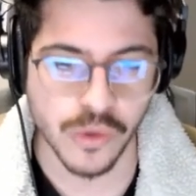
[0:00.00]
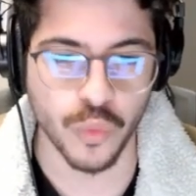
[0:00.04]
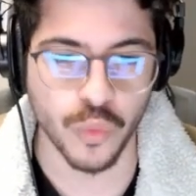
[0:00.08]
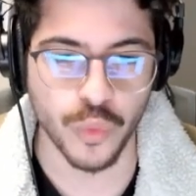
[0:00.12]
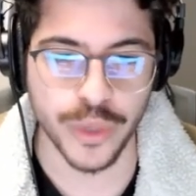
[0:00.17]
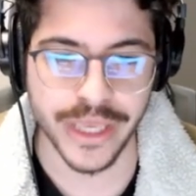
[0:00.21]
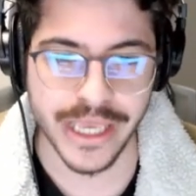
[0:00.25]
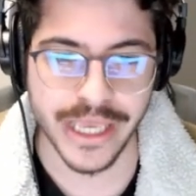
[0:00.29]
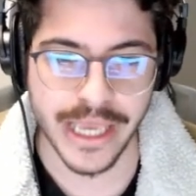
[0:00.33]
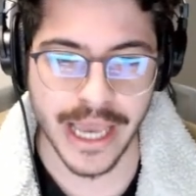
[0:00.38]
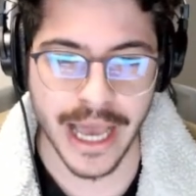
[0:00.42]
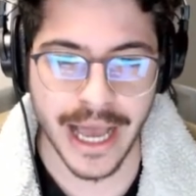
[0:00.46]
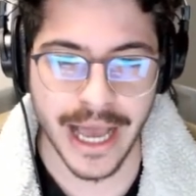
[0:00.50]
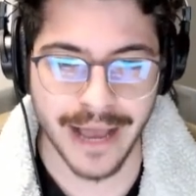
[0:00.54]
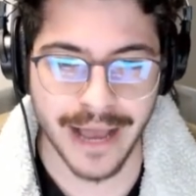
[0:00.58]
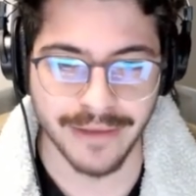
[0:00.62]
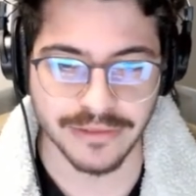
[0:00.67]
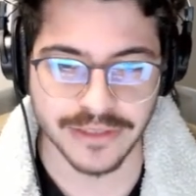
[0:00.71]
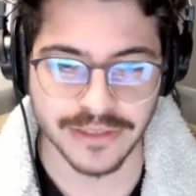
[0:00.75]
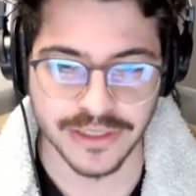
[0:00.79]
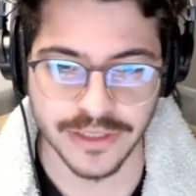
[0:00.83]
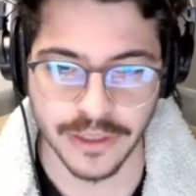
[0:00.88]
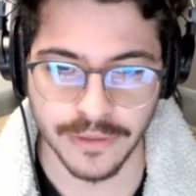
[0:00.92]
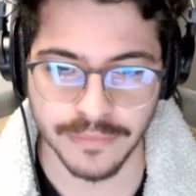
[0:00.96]
We
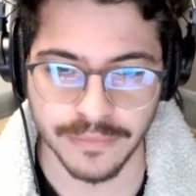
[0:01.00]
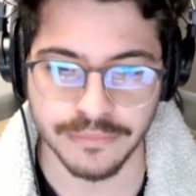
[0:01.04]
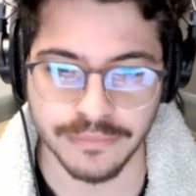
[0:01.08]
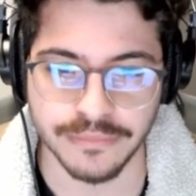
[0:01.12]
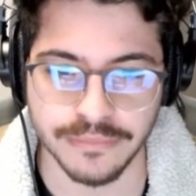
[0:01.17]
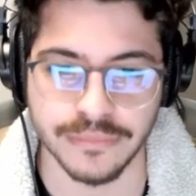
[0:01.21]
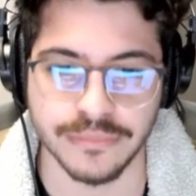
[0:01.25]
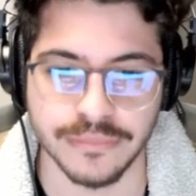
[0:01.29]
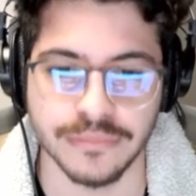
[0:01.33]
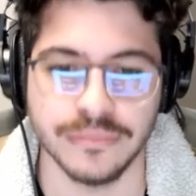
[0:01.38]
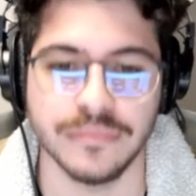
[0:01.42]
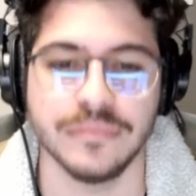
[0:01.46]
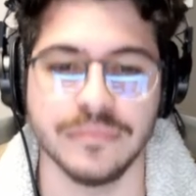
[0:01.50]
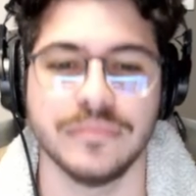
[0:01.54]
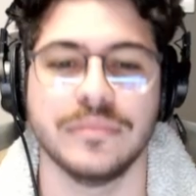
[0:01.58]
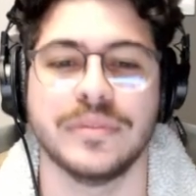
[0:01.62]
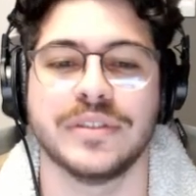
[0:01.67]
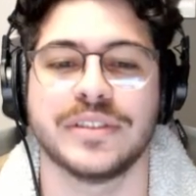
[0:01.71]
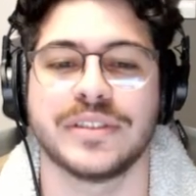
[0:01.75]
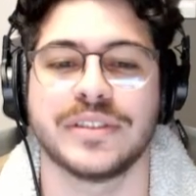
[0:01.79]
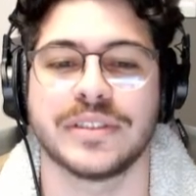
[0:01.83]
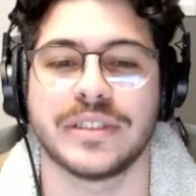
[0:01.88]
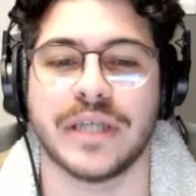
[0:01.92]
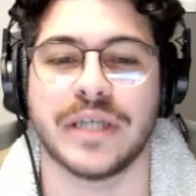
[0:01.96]
have some
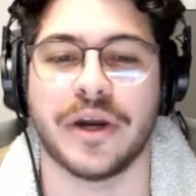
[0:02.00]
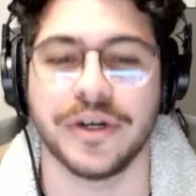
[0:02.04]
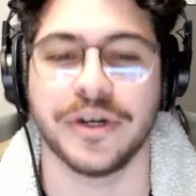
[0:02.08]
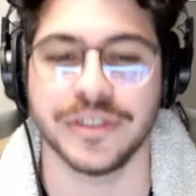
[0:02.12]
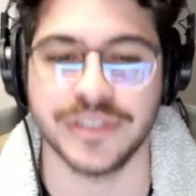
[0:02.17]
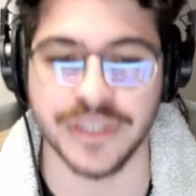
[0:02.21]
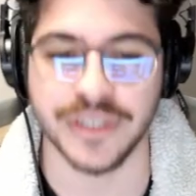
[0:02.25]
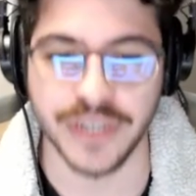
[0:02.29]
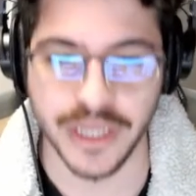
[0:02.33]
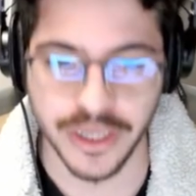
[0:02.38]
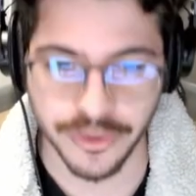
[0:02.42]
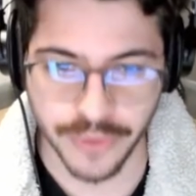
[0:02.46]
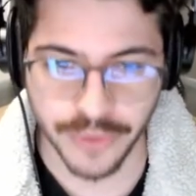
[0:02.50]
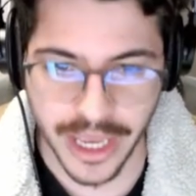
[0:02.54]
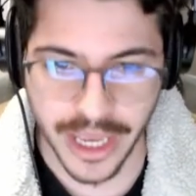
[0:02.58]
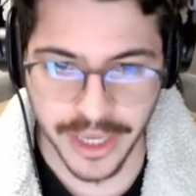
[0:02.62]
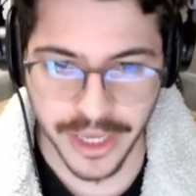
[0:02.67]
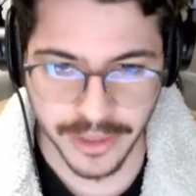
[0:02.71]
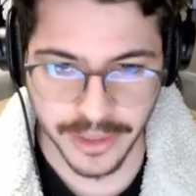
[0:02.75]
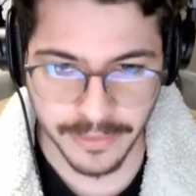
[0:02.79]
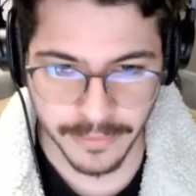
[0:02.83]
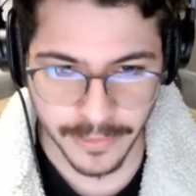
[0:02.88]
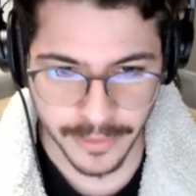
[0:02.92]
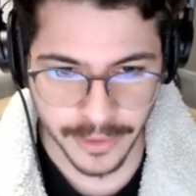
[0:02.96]
scarcity
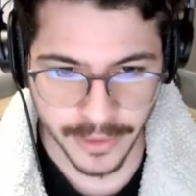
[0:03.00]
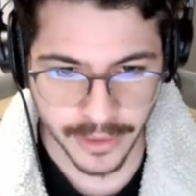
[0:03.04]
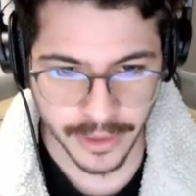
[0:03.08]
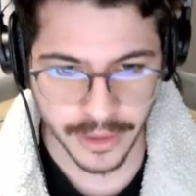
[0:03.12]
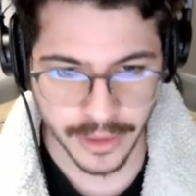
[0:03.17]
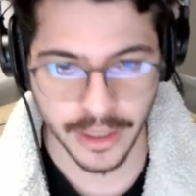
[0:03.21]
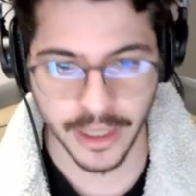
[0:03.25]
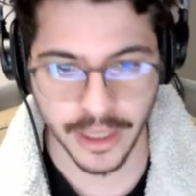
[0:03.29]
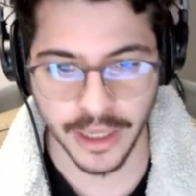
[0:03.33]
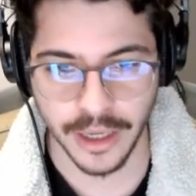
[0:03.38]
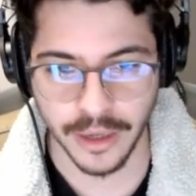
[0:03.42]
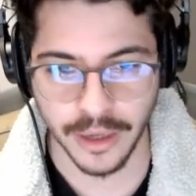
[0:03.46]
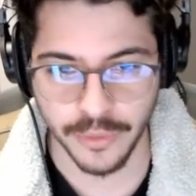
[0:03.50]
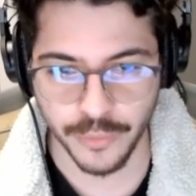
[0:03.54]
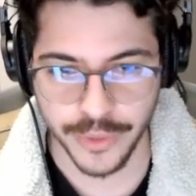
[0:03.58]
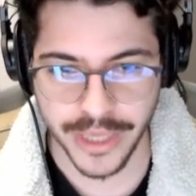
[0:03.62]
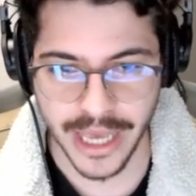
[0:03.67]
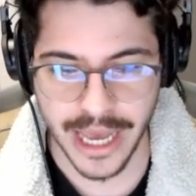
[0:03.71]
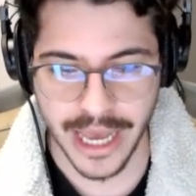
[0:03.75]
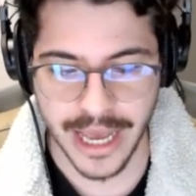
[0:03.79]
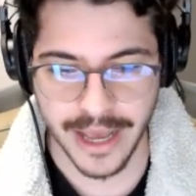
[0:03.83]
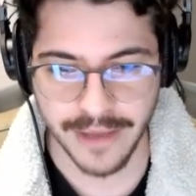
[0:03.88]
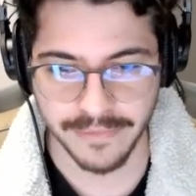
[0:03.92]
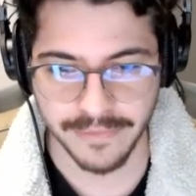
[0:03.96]
created. We
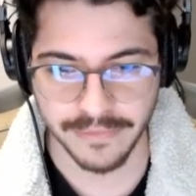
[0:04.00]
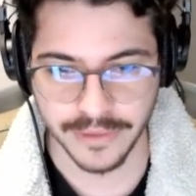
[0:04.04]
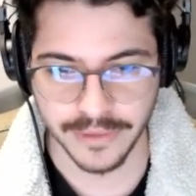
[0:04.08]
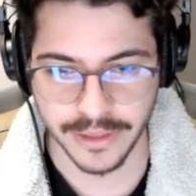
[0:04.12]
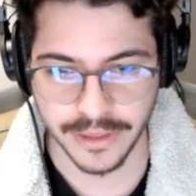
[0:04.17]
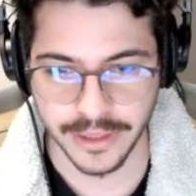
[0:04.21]
have